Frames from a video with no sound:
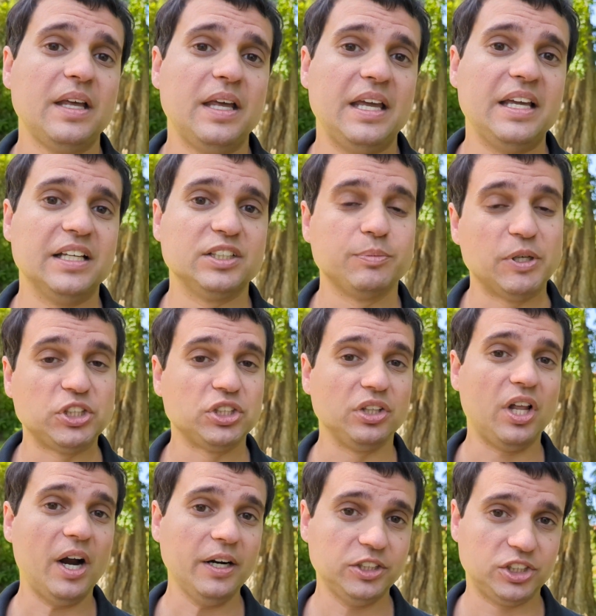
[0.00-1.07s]
is much
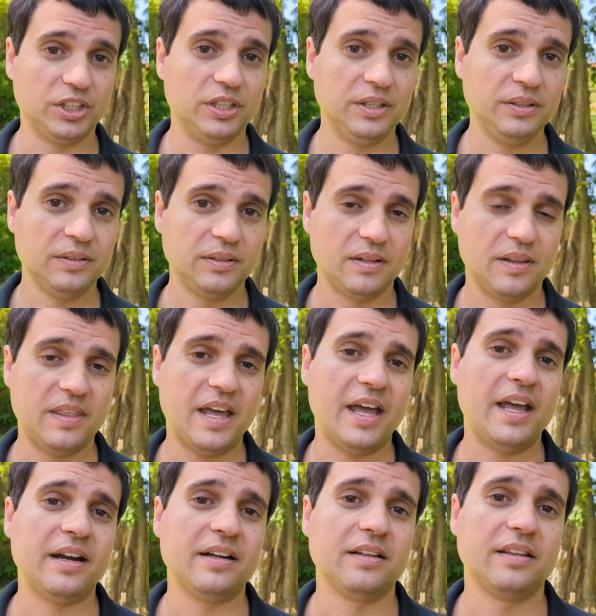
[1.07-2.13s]
larger
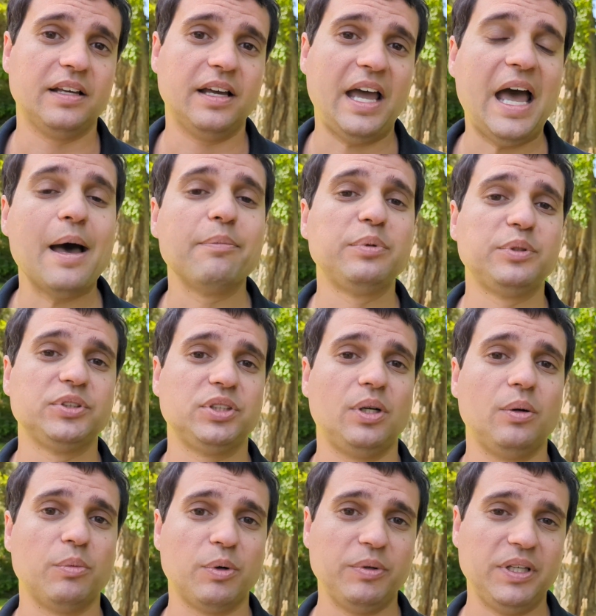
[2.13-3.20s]
than the habitable
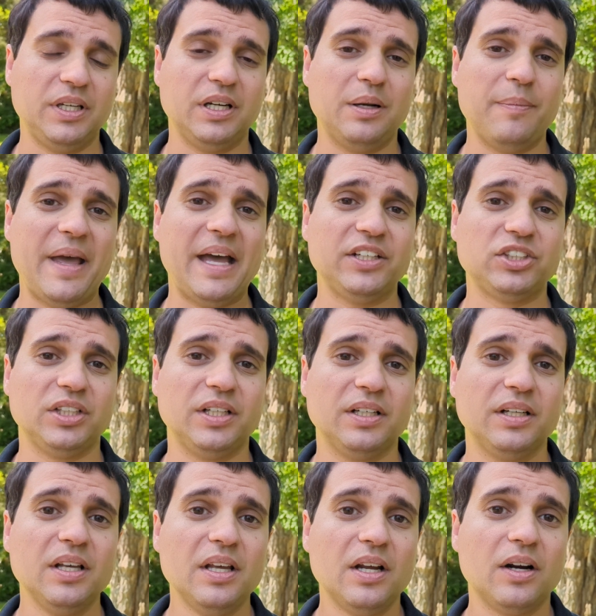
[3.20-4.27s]
zone where we could
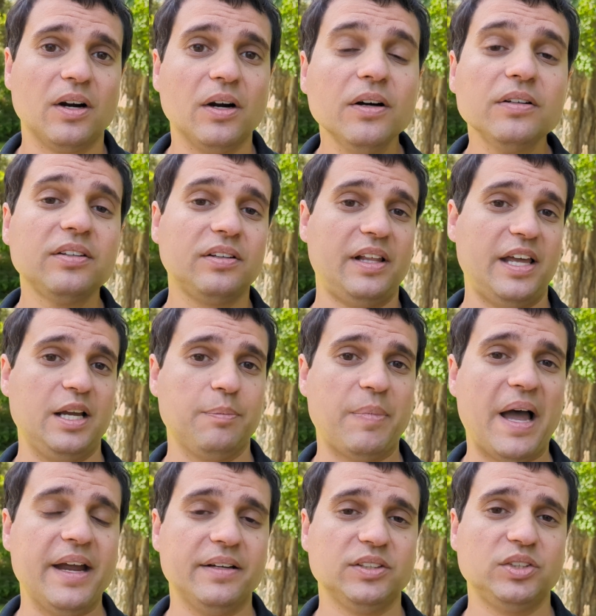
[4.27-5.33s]
imagine Earth-like
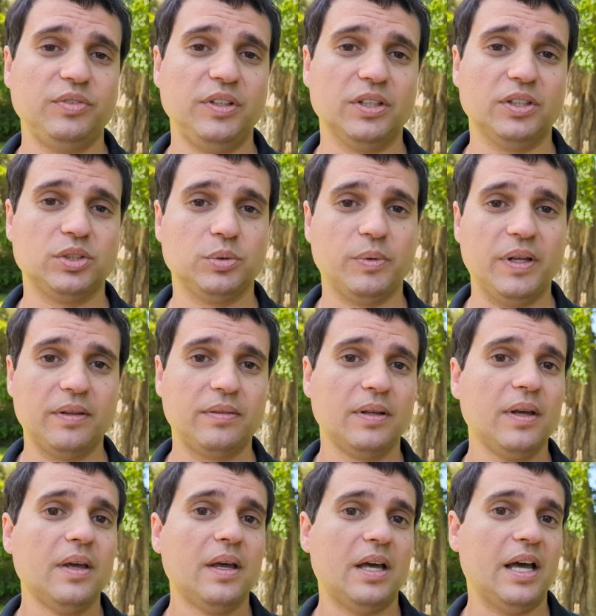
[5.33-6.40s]
biospheres with
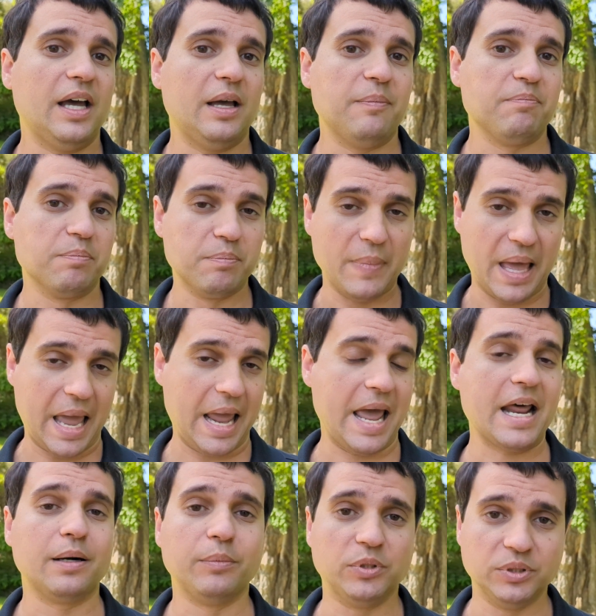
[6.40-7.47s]

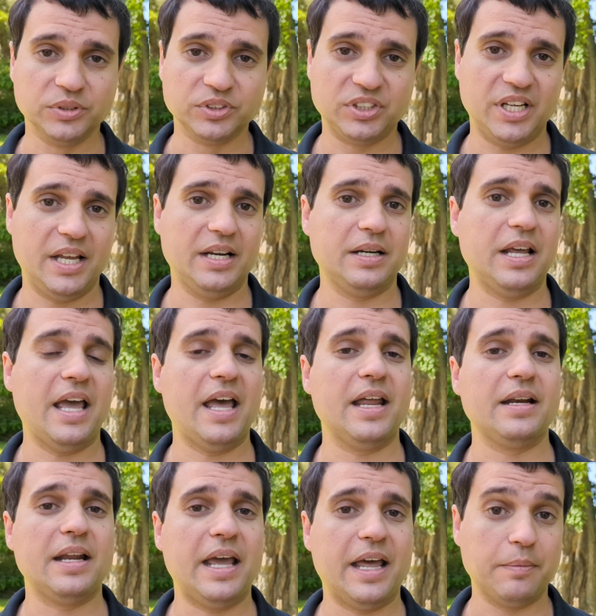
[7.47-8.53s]
animals
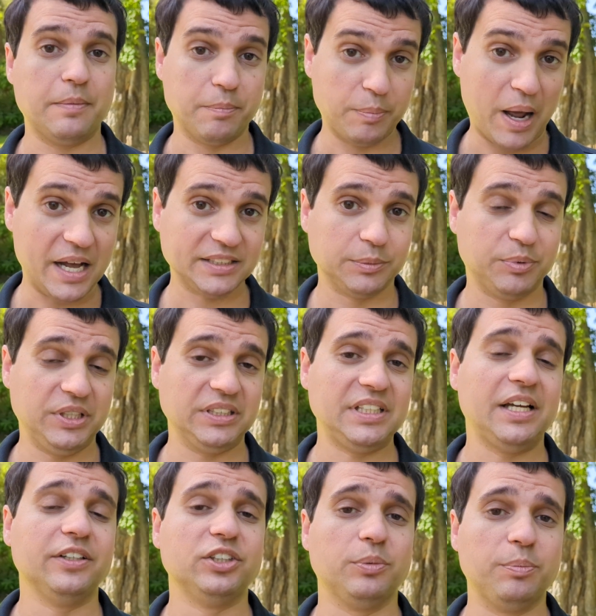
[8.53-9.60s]
and possibly
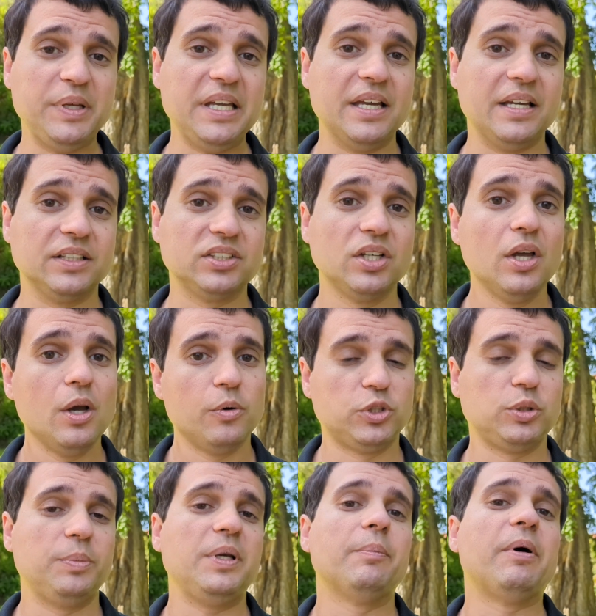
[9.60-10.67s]
intelligent beings, which
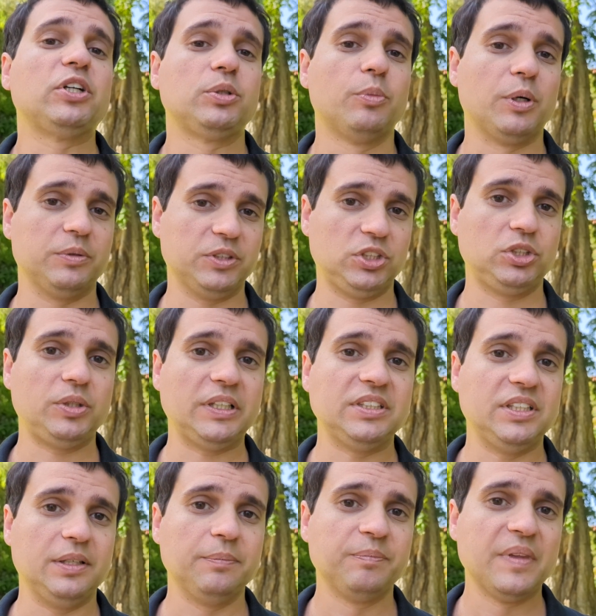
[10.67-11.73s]
would be much more
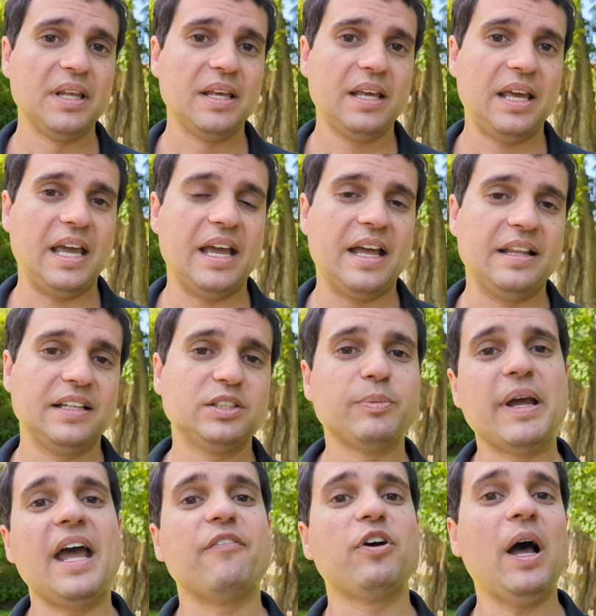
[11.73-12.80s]
restricted. And this
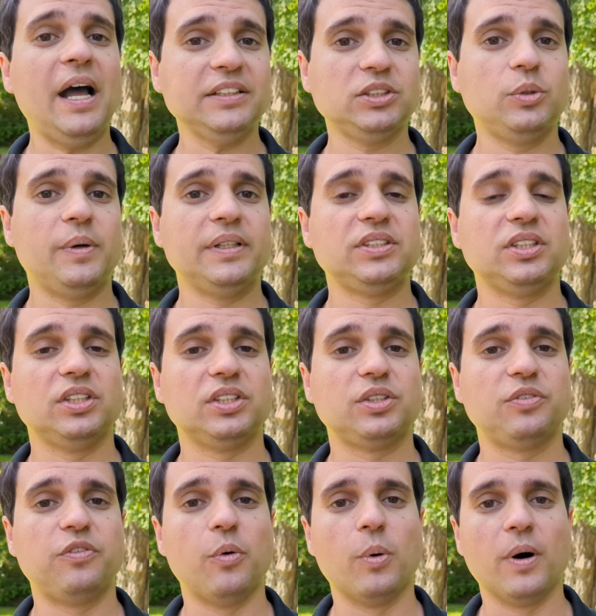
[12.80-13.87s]
might have consequences
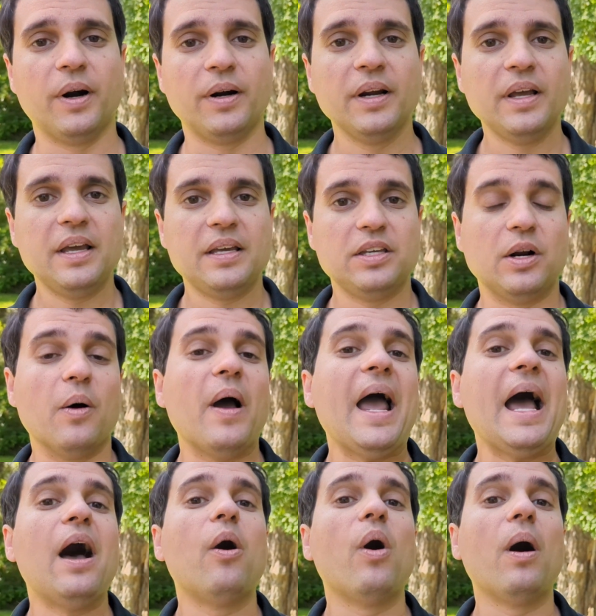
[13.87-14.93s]
for,
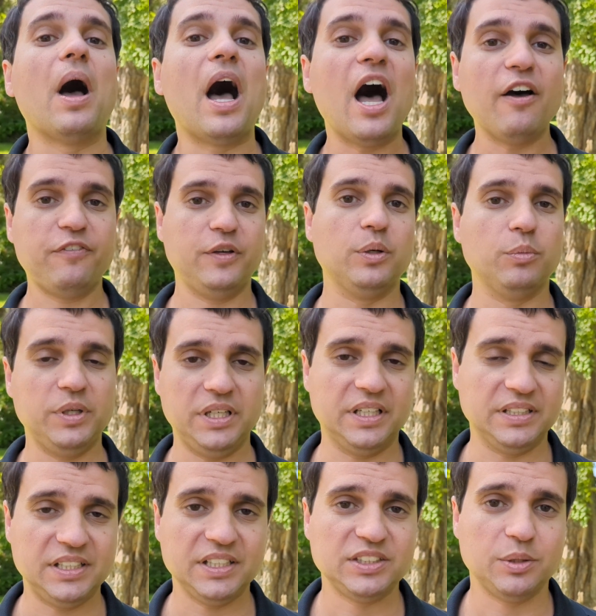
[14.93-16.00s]
how often we'd
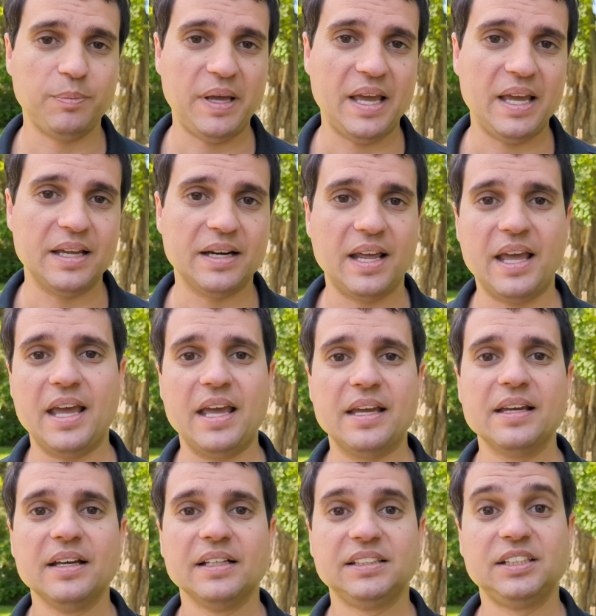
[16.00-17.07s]
anticipate
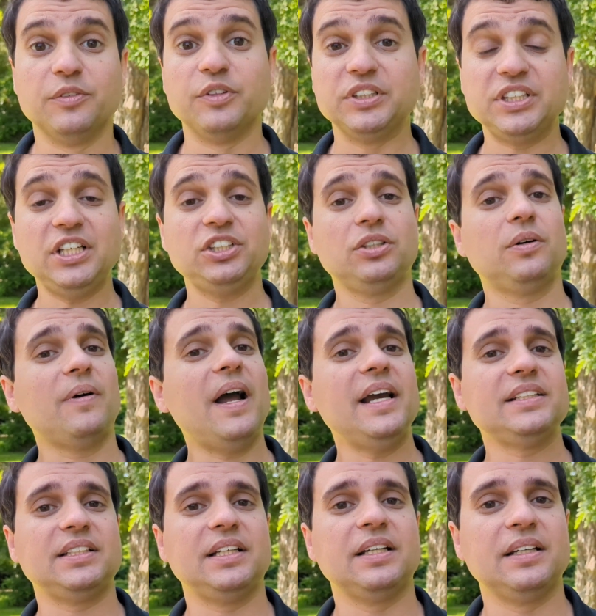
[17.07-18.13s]
a civilization
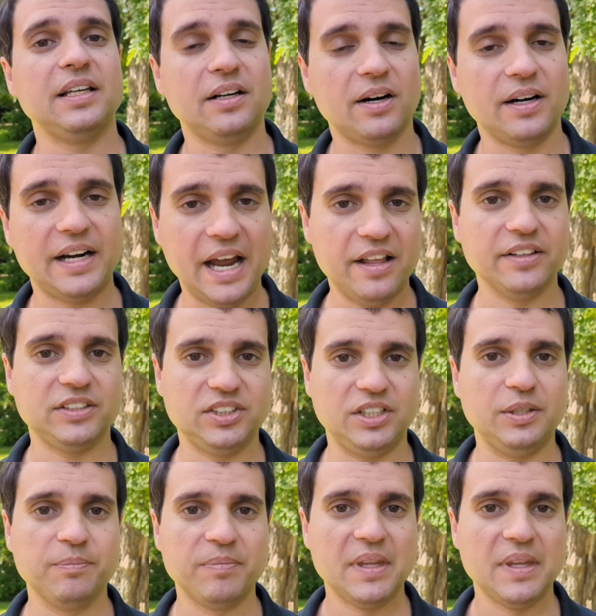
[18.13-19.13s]
arising in our galaxy.